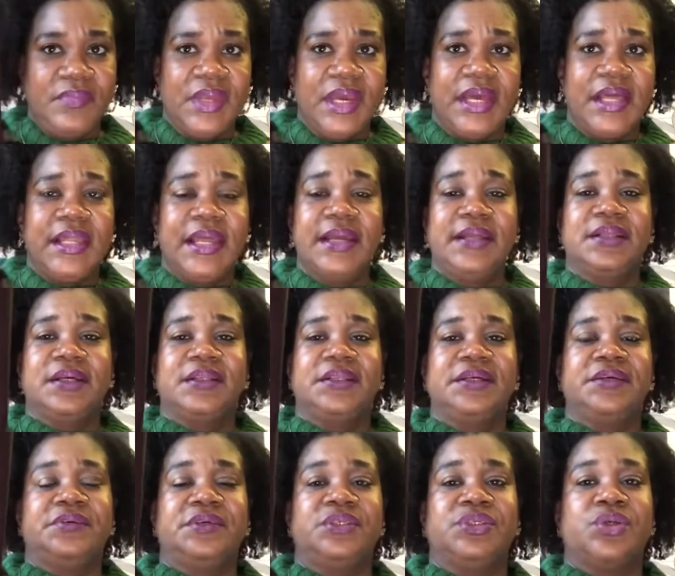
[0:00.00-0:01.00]
I like that
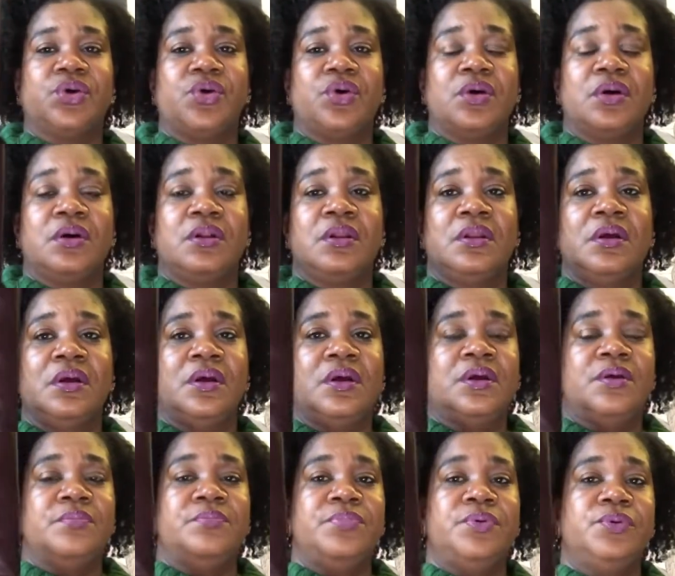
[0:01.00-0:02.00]
they're a tall
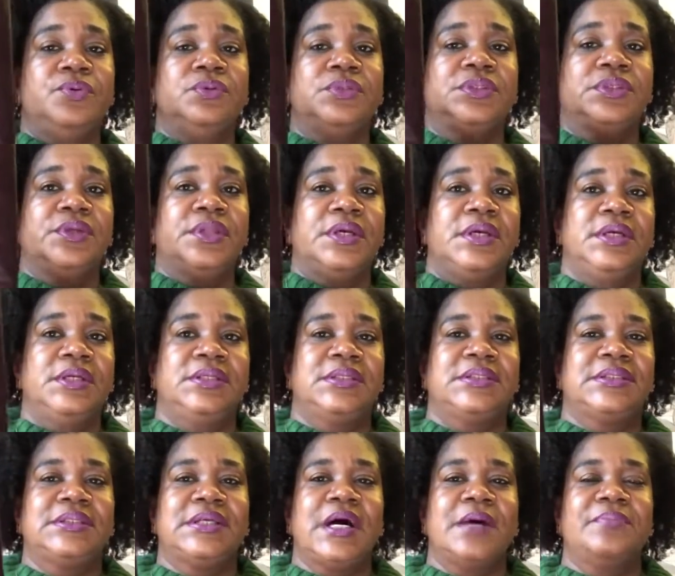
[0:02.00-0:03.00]
boot, so they
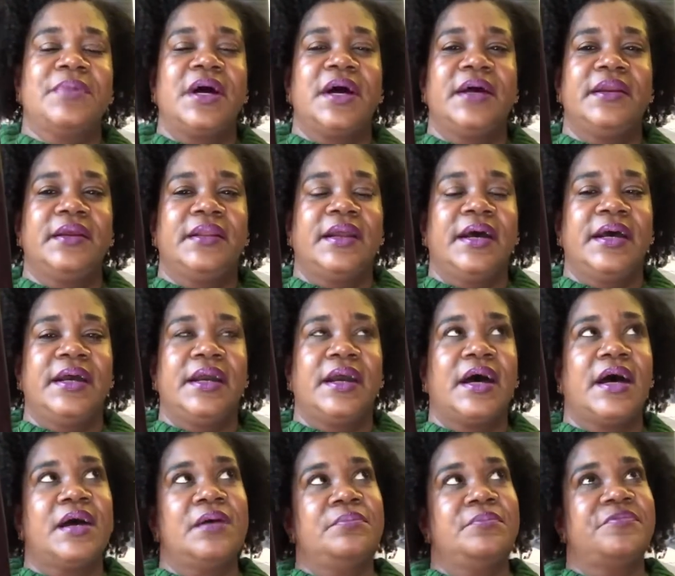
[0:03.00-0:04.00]
stop kind of like,
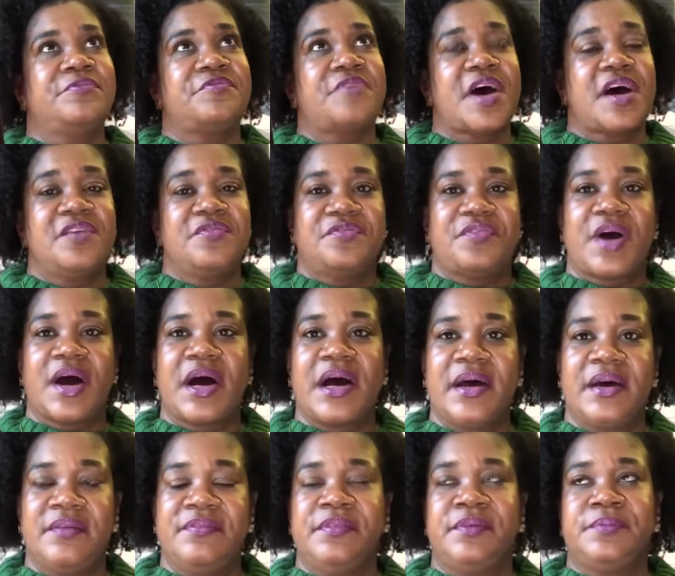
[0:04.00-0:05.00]
I'm 5'5",